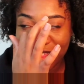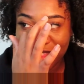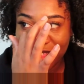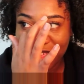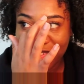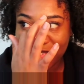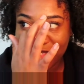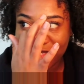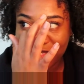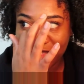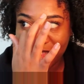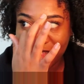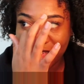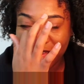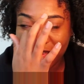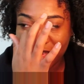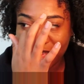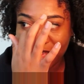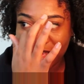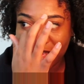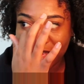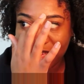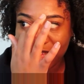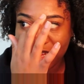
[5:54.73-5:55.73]
It's like,
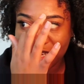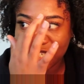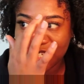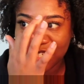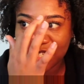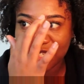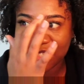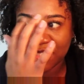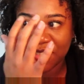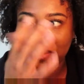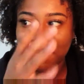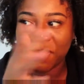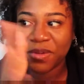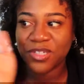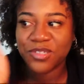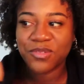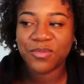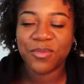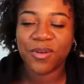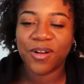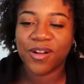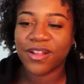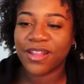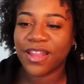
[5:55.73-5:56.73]
it's just so much
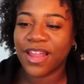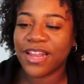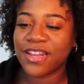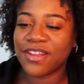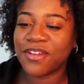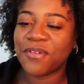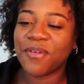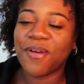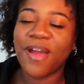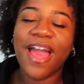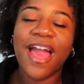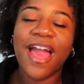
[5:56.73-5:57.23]
work that I don't